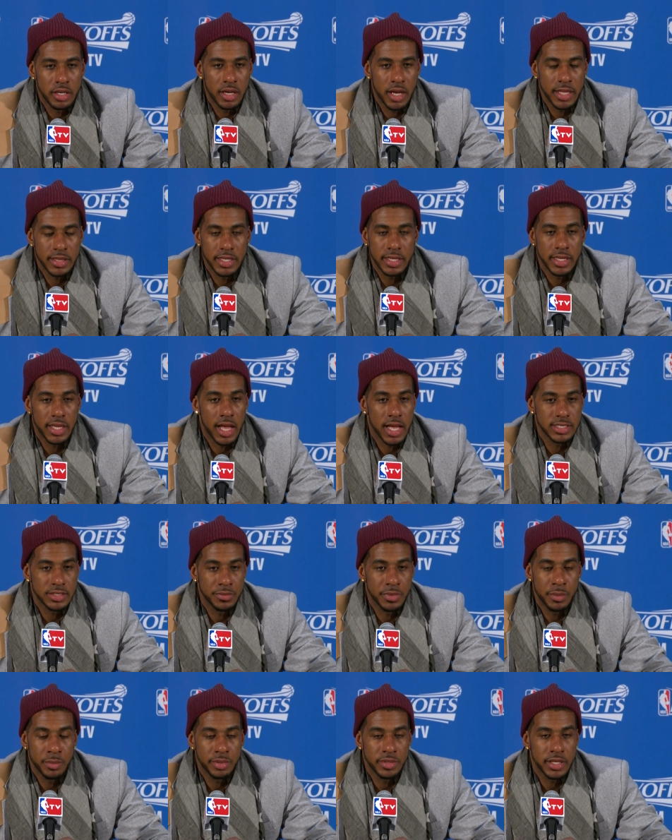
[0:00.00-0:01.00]
I think guys have
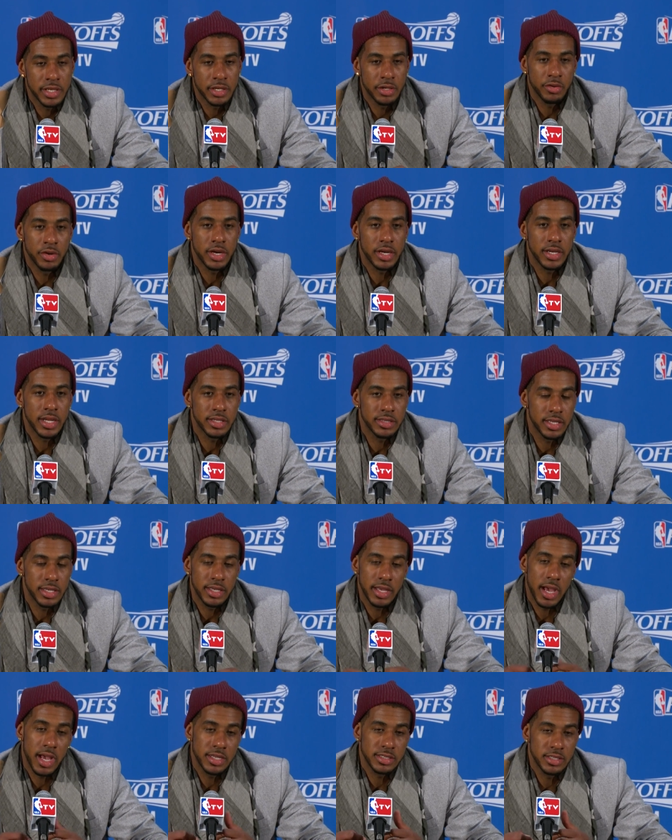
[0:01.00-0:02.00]
been playing great, and I
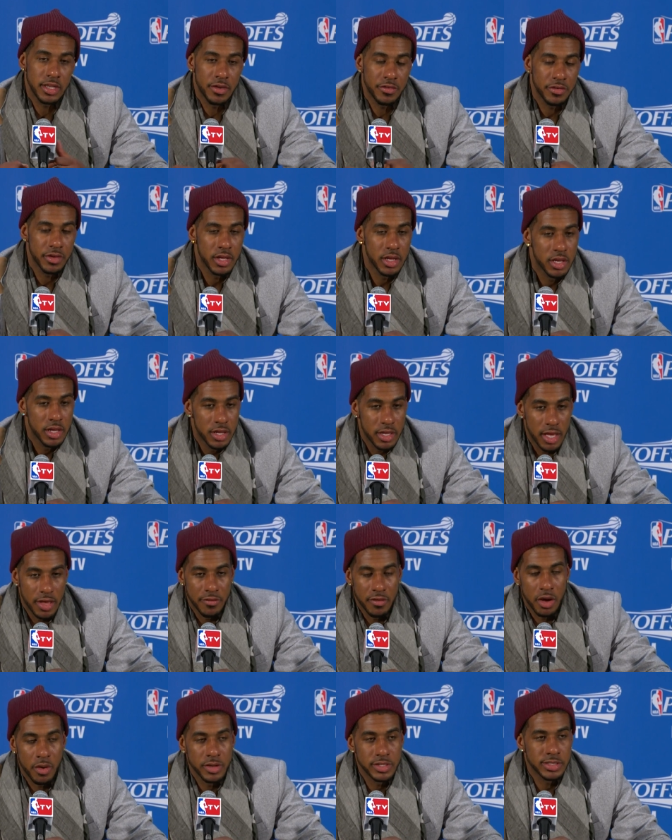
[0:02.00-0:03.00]
think guys have
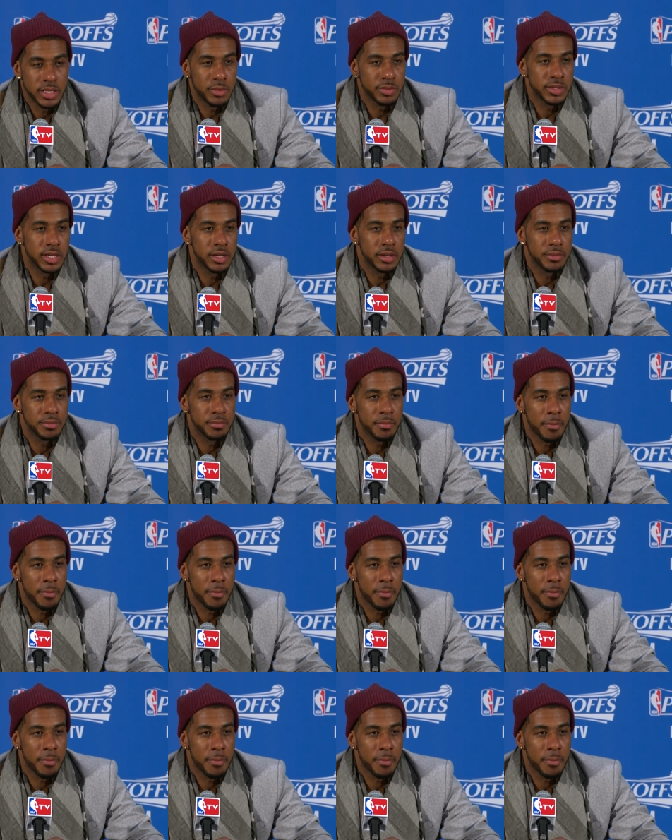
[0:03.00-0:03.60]
always stepped up.